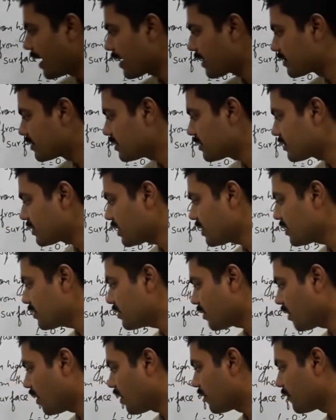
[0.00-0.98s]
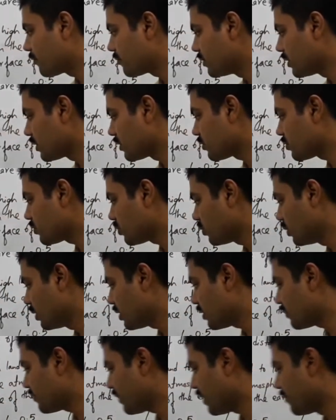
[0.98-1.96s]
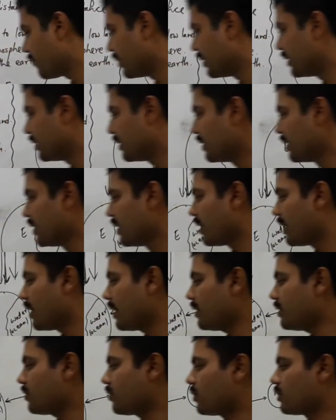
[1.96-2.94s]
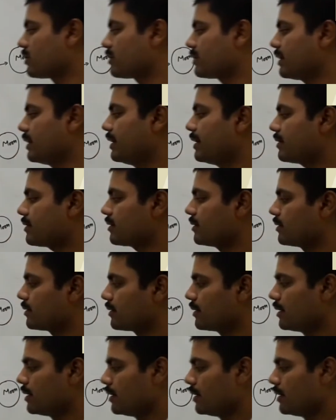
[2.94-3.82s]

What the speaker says: existence of the solar family and constellations.